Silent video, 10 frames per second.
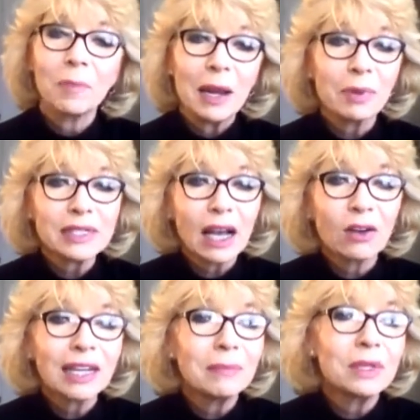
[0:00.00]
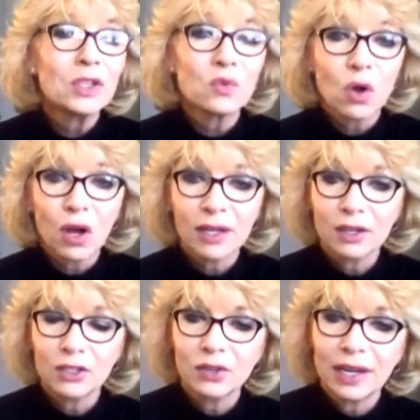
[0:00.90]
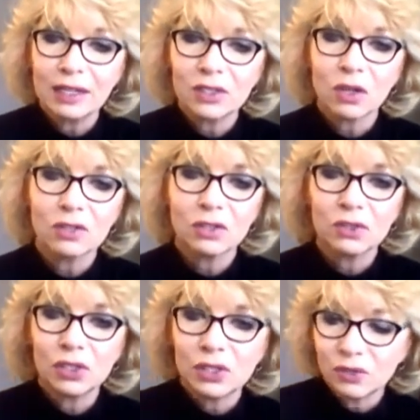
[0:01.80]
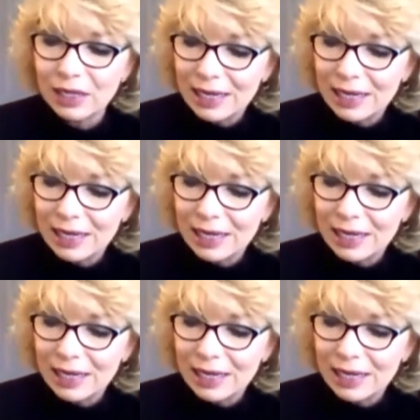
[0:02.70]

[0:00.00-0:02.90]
Paper towel can be drying on your hands also too.